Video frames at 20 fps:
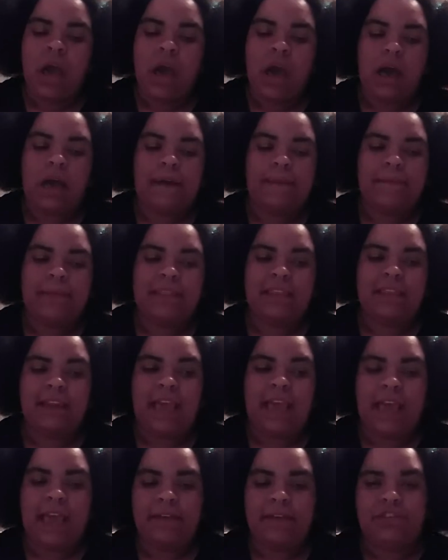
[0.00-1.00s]
And then
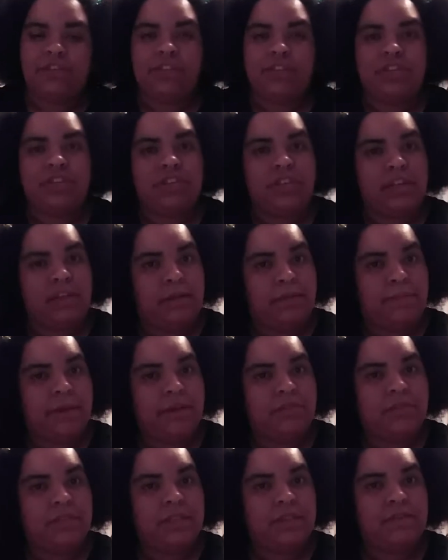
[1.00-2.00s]
after she did
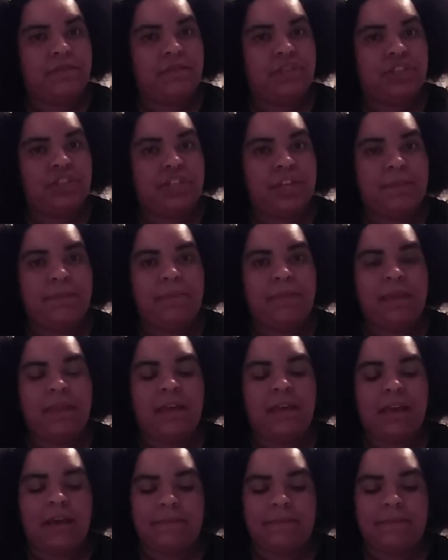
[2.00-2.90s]
post it for shipping,